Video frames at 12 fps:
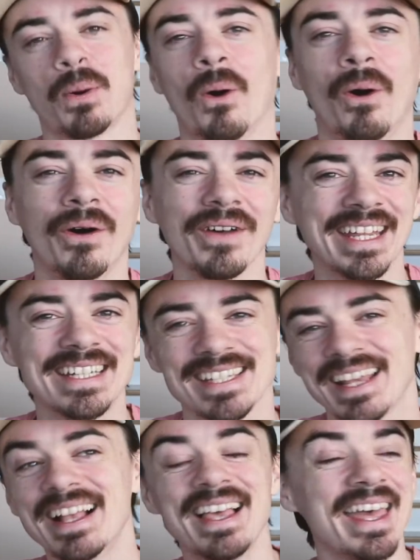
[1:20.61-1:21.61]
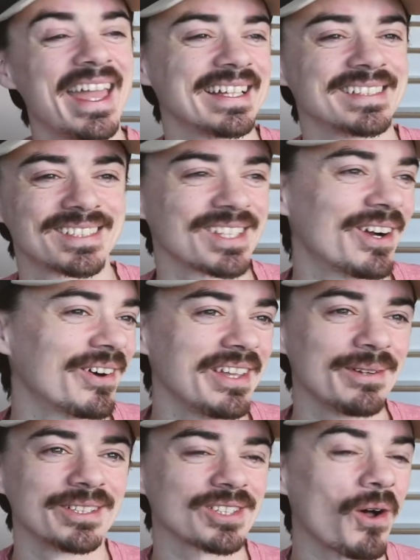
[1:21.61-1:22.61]
point, and so
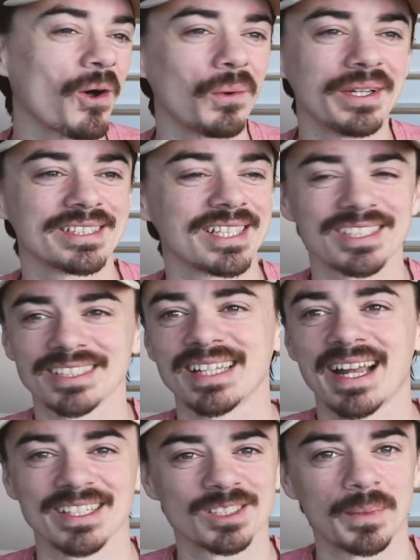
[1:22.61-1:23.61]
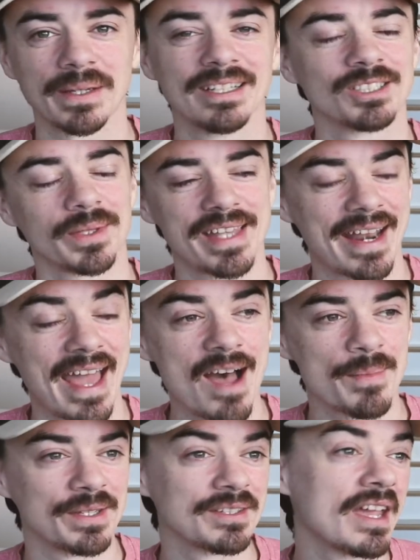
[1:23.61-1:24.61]
it was always such a sad experience when that
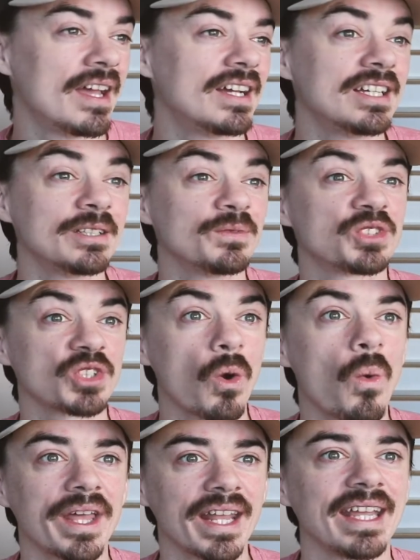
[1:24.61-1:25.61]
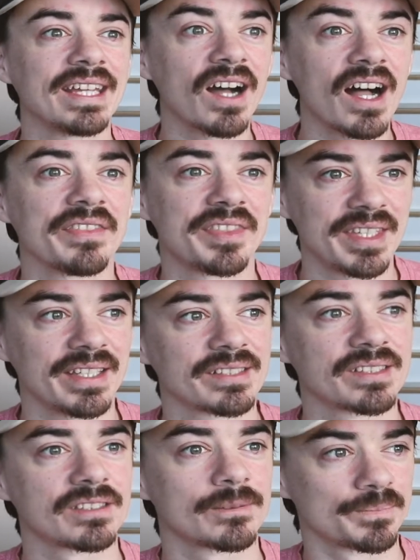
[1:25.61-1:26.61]
happened. So when I got
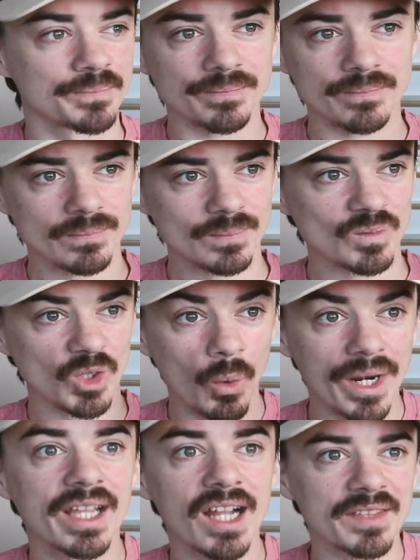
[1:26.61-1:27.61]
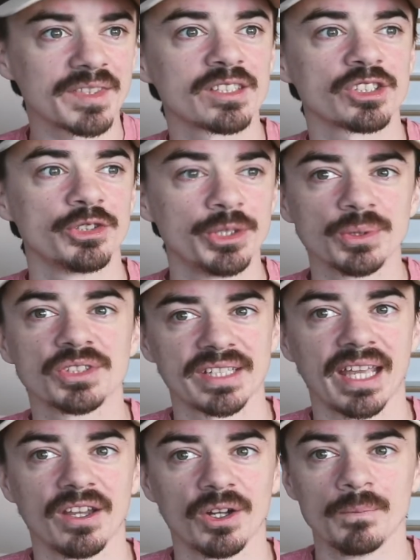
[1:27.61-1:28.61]
this new
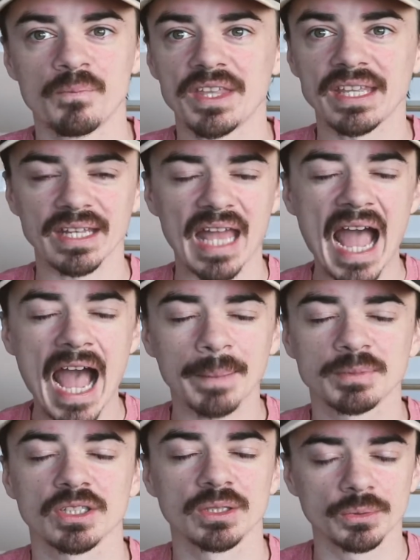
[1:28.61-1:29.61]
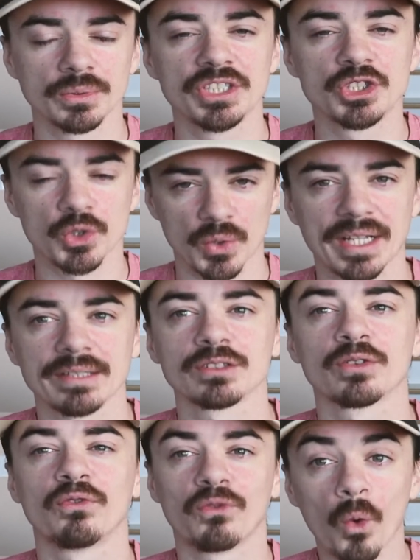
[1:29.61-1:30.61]
scale, it absolutely
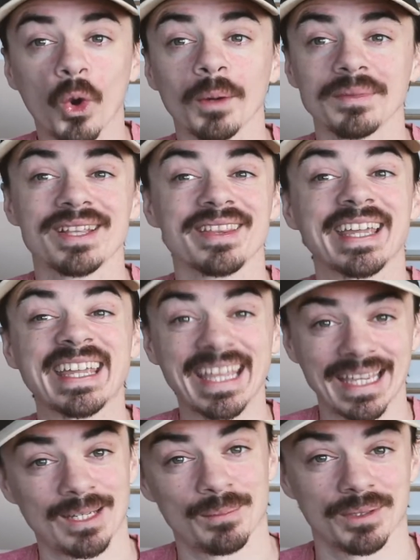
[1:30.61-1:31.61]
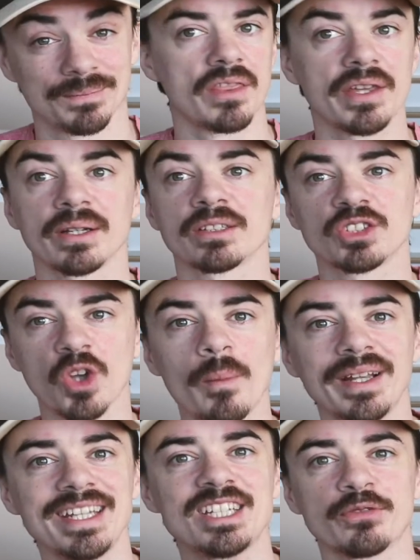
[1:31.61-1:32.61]
transformed the game. There are so
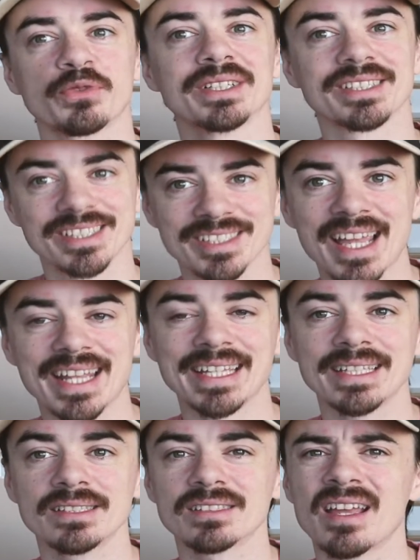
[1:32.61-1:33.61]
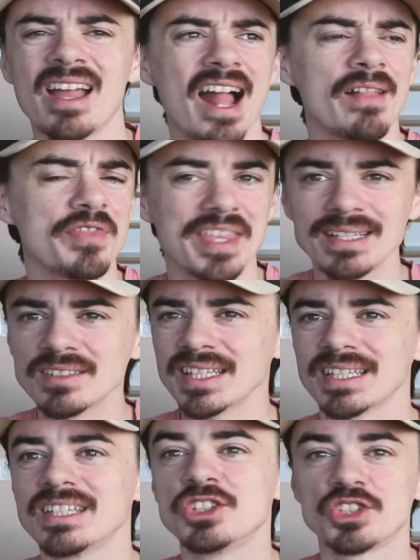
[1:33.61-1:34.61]
many different settings and things that
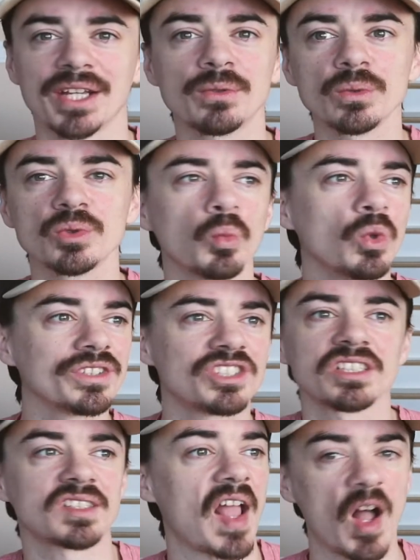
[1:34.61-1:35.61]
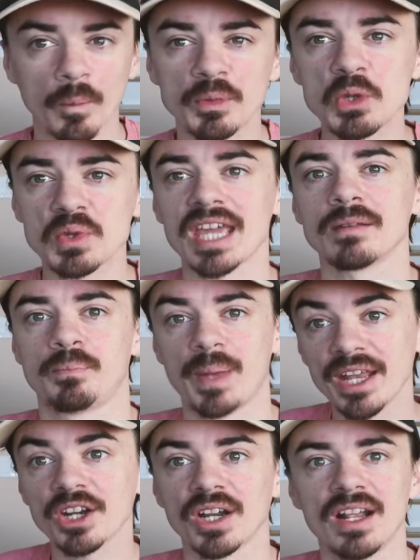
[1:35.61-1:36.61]
in general will just help you get
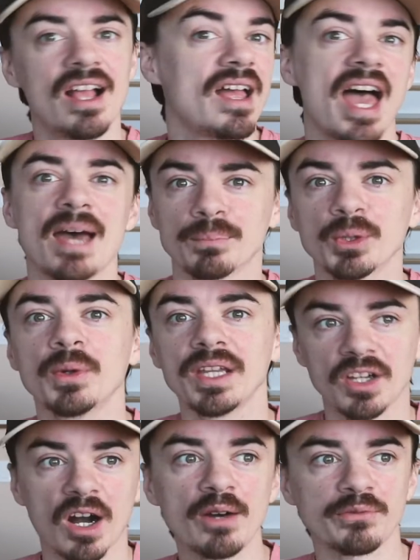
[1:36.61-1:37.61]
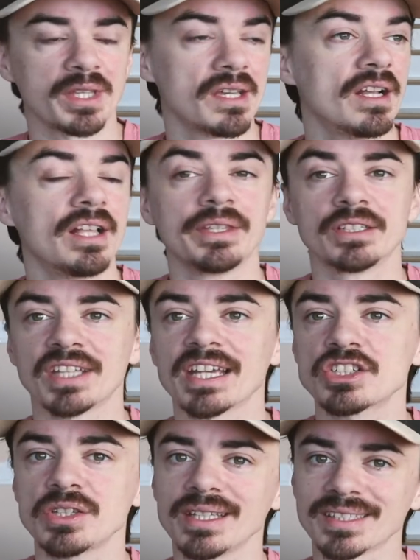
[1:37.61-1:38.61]
better at brewing coffee. There's
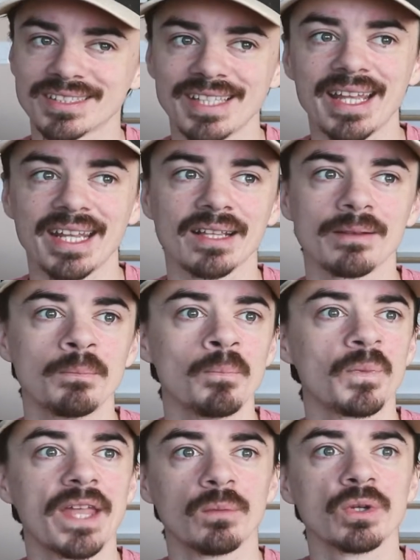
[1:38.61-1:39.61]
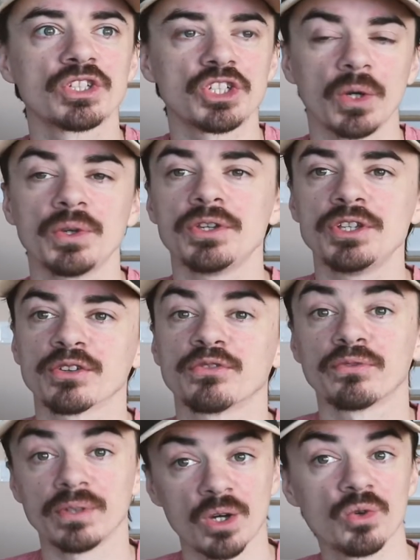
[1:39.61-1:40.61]
actually a setting that will show you your
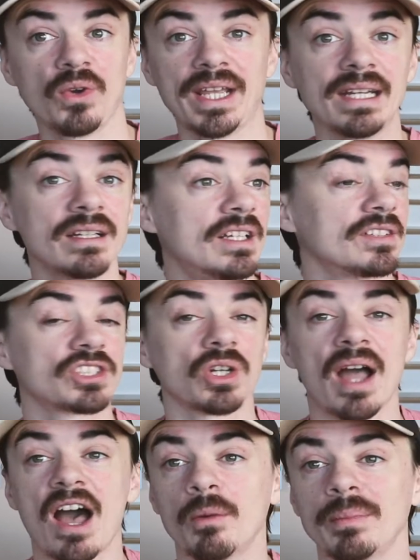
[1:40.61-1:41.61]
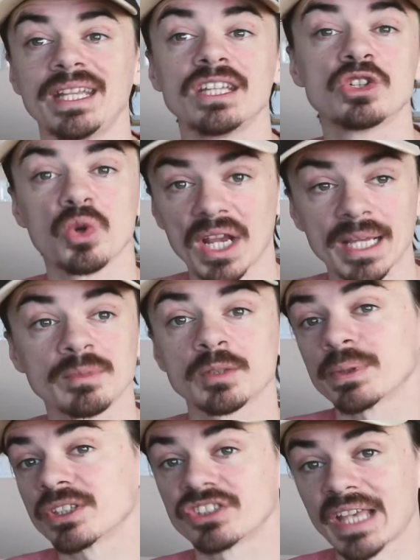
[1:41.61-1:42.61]
flow rate, so how many grams
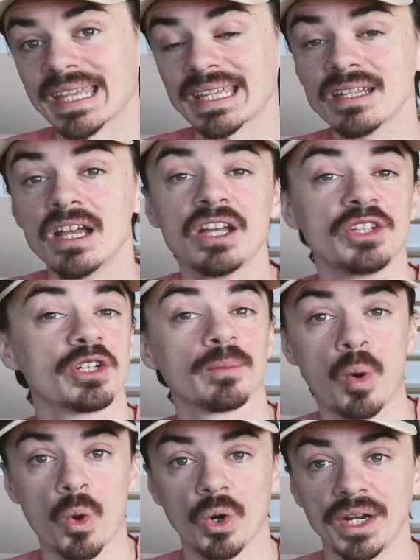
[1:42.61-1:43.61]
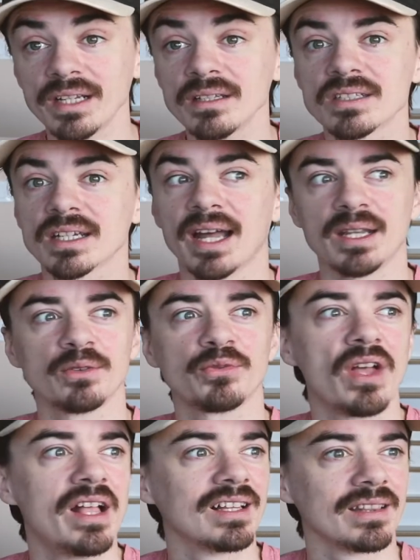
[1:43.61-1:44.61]
per second you're pouring, to kind of
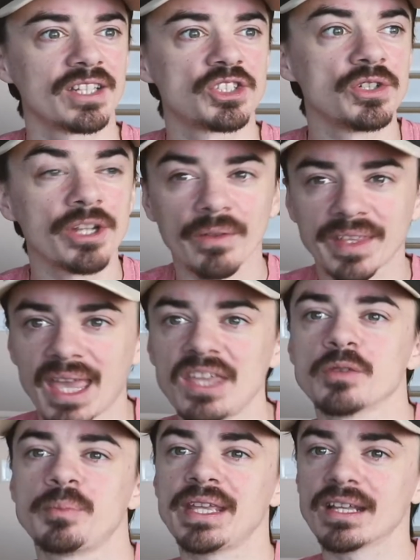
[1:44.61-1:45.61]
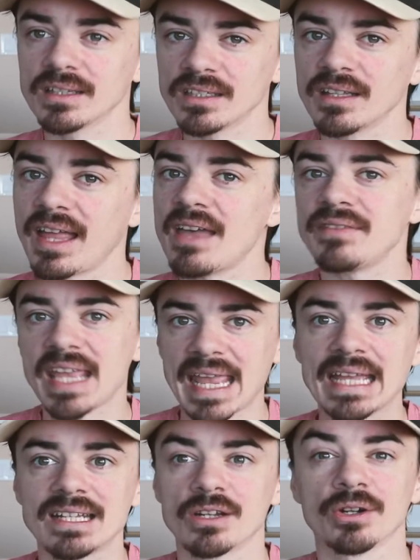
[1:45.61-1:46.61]
let you know, like, hey, you're being a little
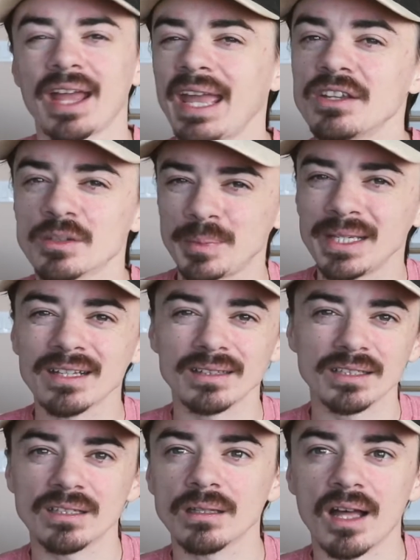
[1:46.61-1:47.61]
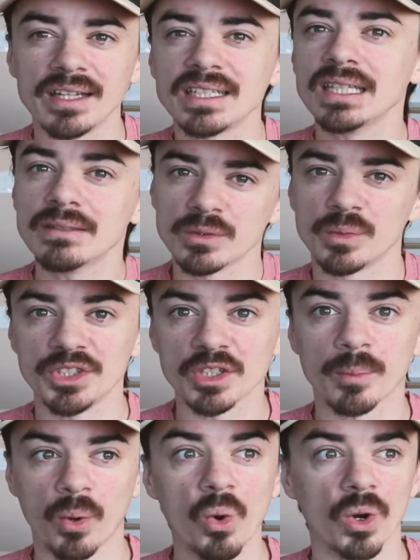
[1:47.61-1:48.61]
heavy-handed, or hey, you're being a little uneven with your
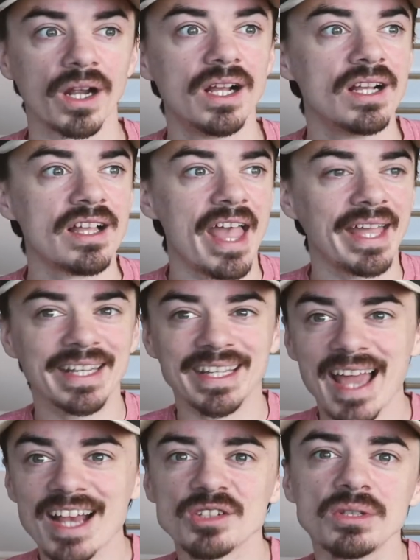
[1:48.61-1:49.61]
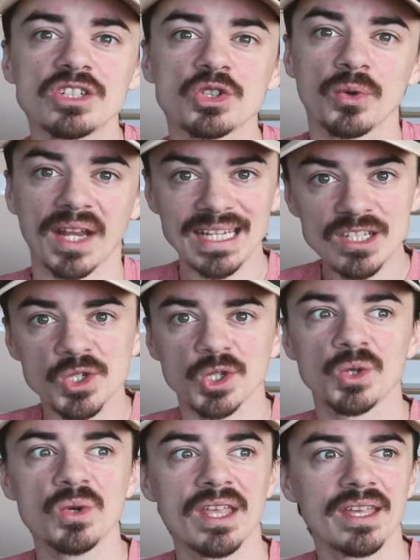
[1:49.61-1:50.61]
pour. And it can actually train
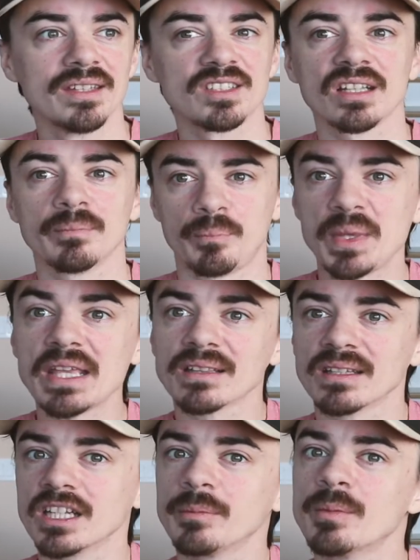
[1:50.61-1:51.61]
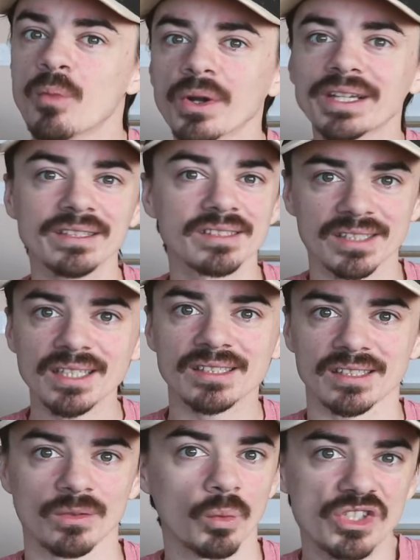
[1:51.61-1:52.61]
you to be a little bit more
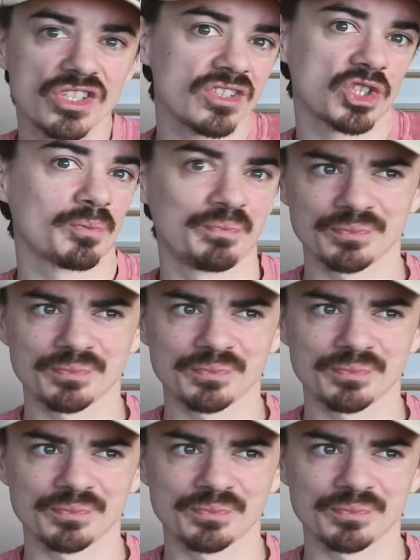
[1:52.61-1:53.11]
consistent, which is